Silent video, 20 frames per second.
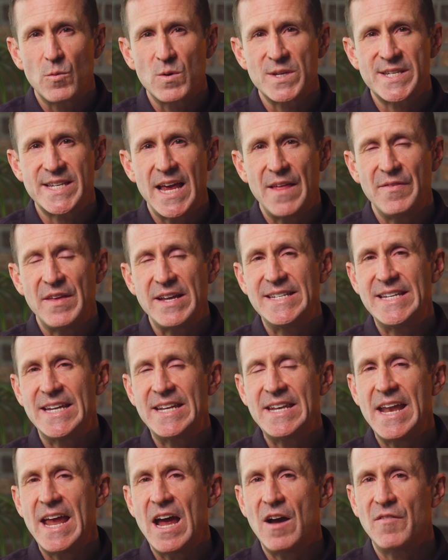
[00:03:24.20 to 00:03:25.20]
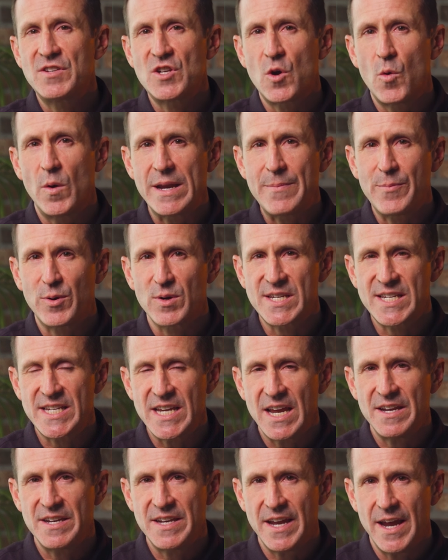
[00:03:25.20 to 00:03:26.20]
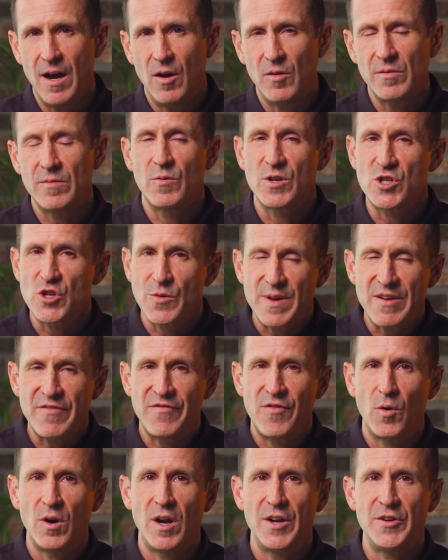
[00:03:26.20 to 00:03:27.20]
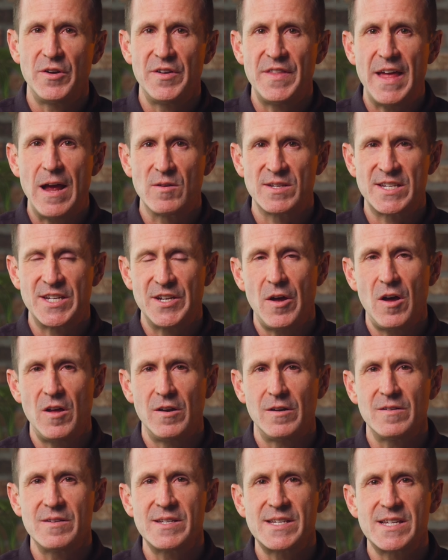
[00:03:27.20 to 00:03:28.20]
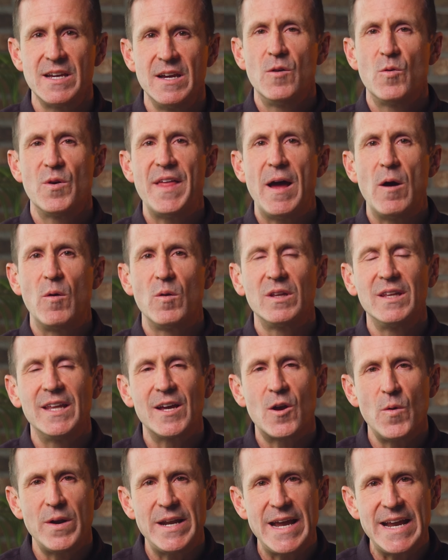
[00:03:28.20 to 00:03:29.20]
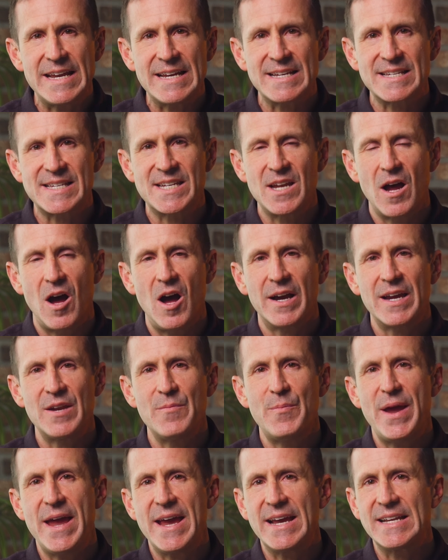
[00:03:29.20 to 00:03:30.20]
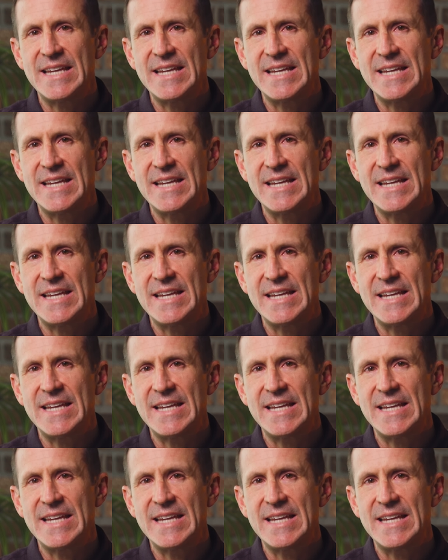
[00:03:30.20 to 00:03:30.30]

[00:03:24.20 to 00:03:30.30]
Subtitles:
was that they didn't have 20% down, which would be $400,000, without liquidating stock and paying